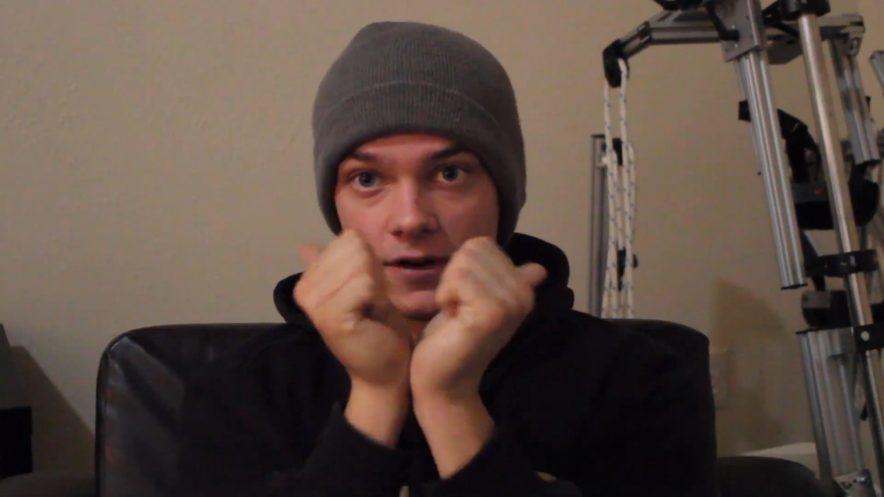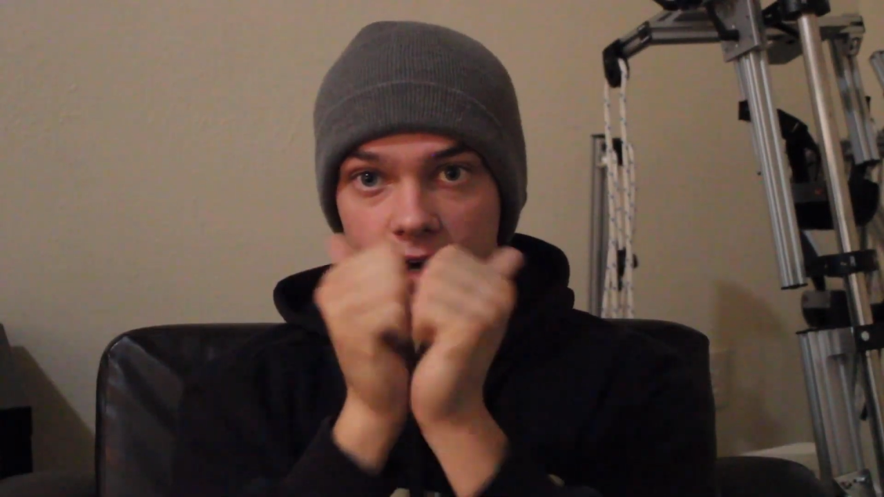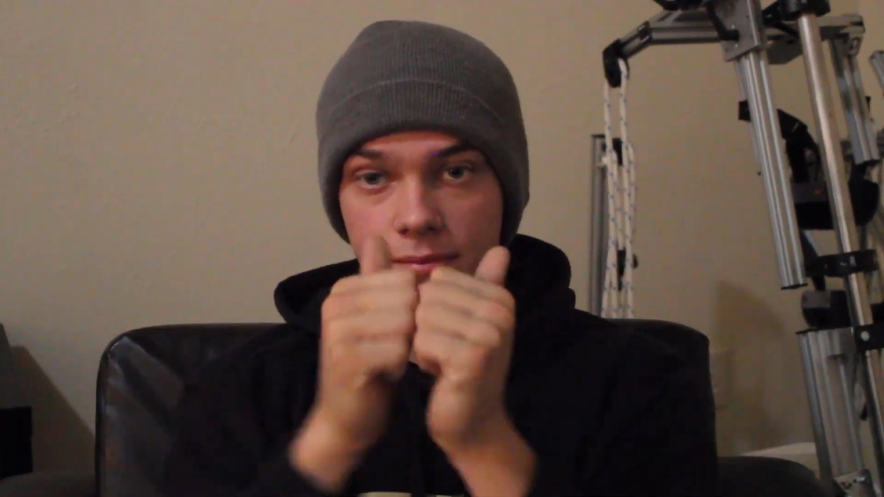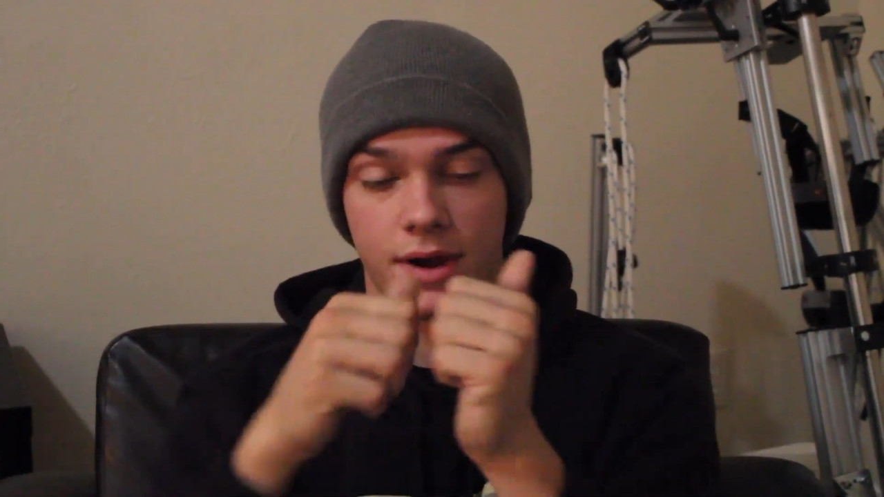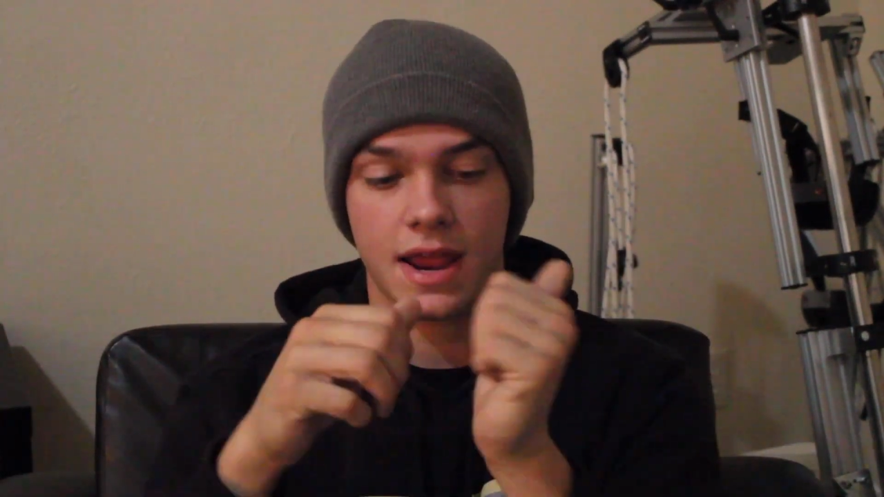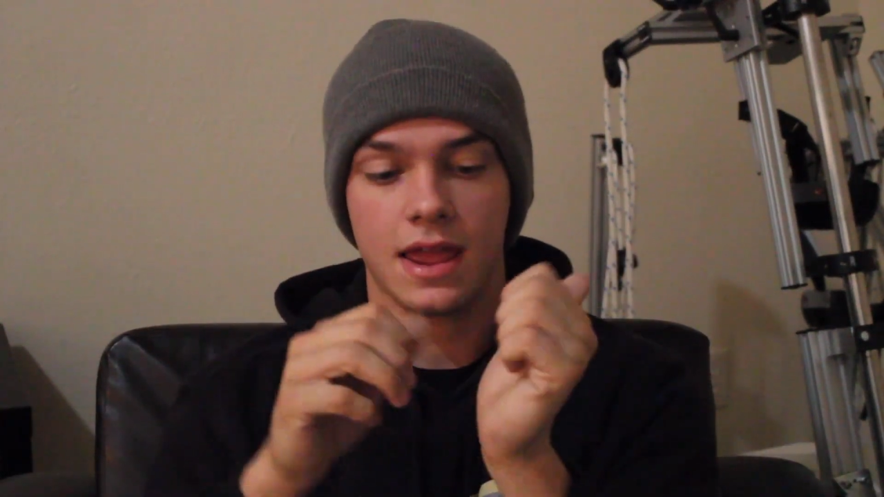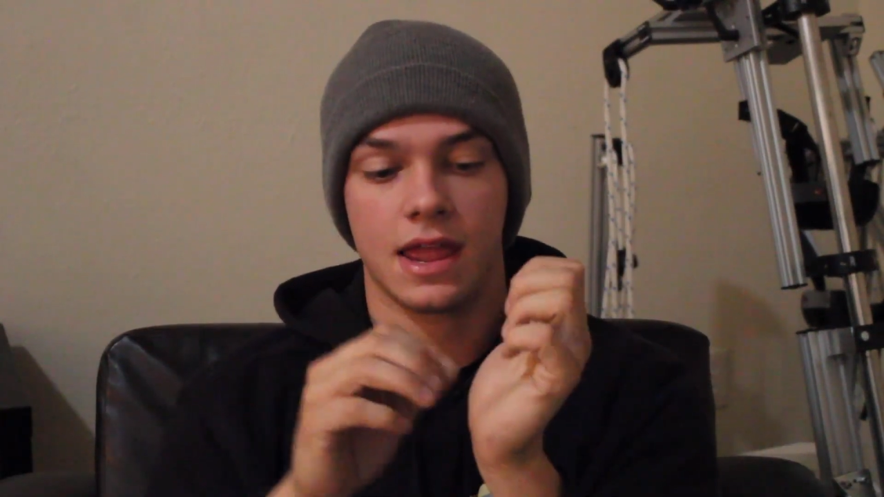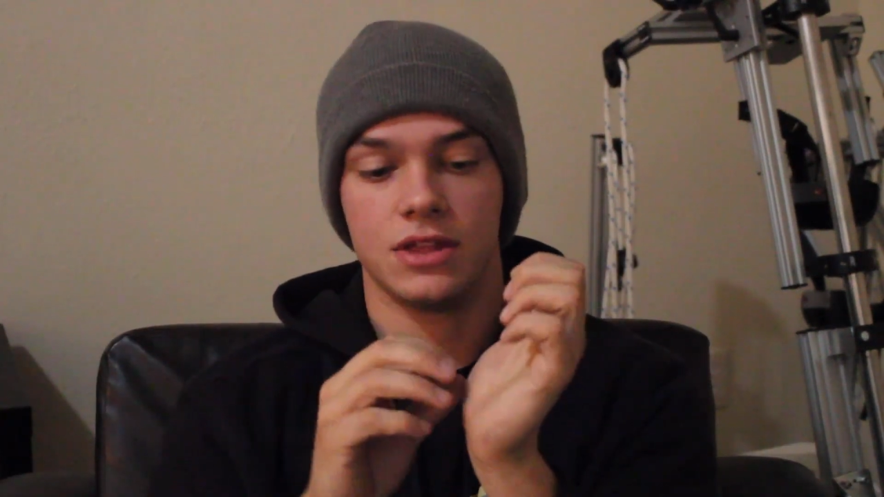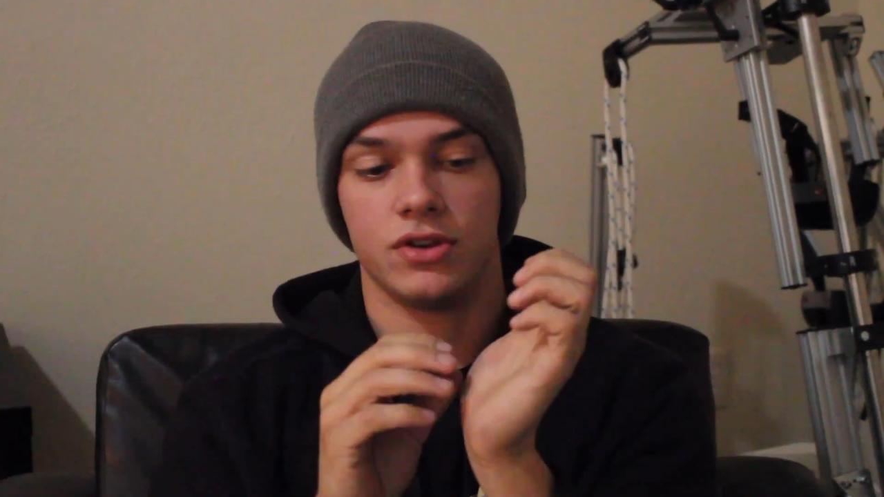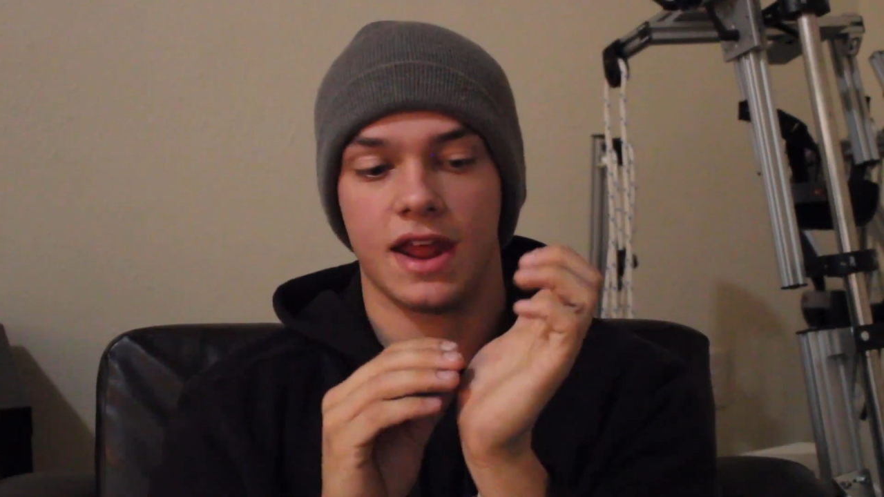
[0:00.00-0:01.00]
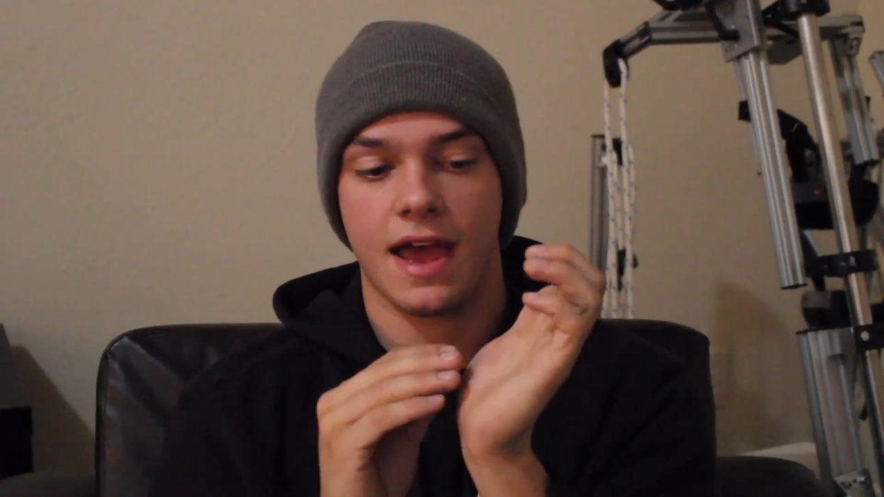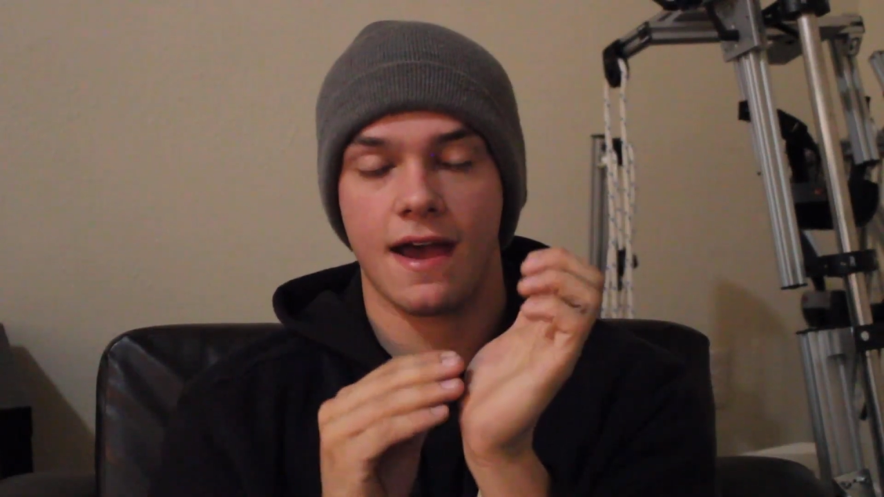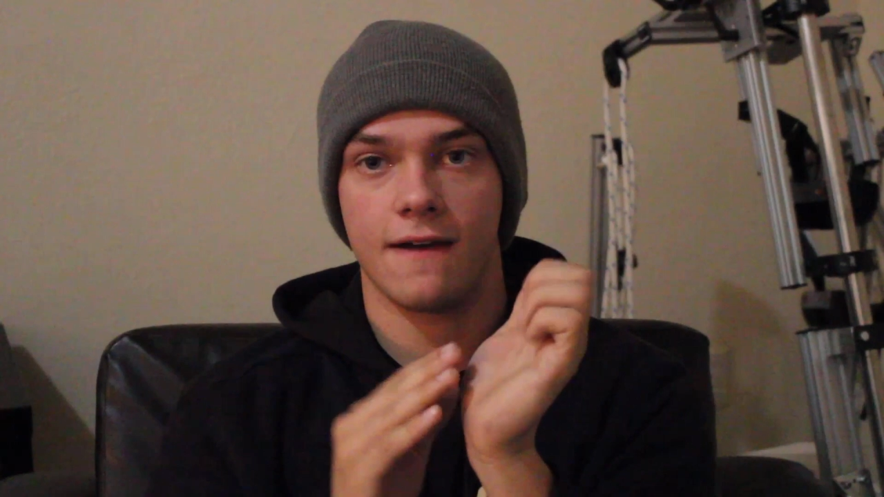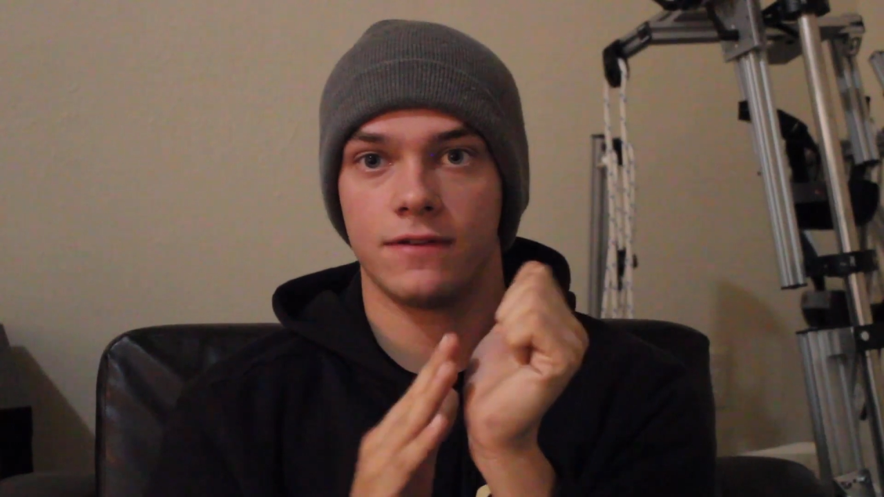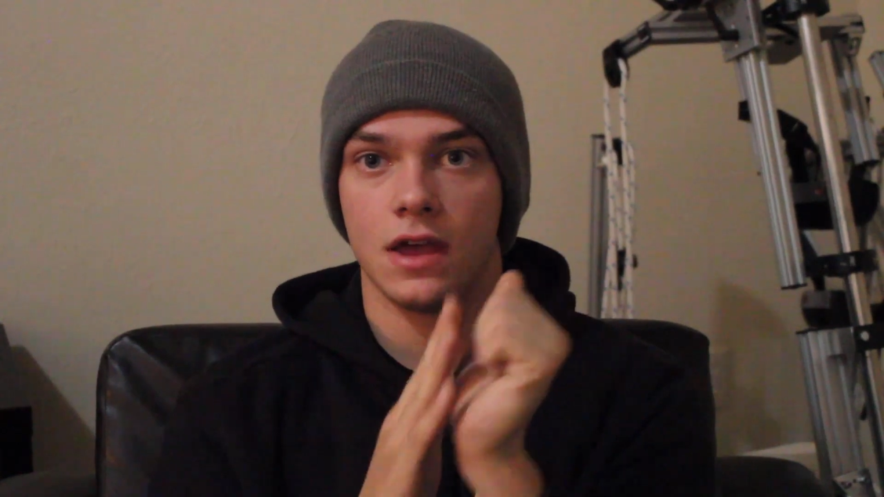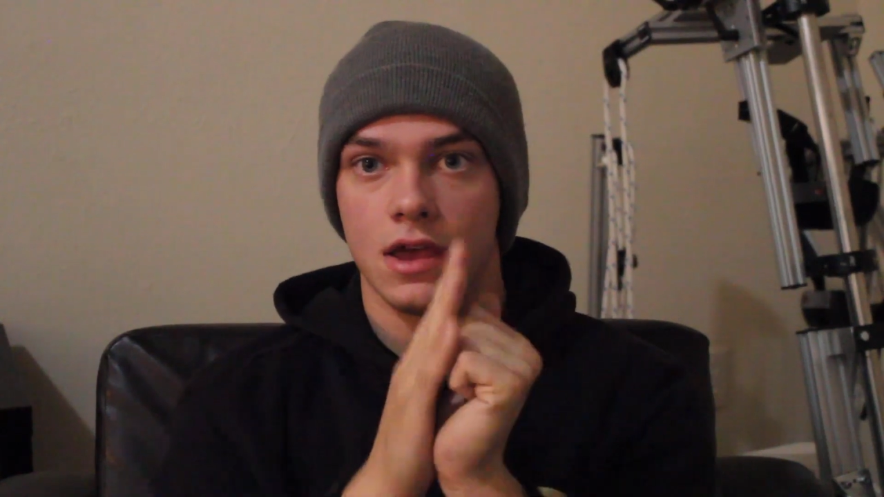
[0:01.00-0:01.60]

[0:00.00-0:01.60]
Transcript: vertebrae, and you can have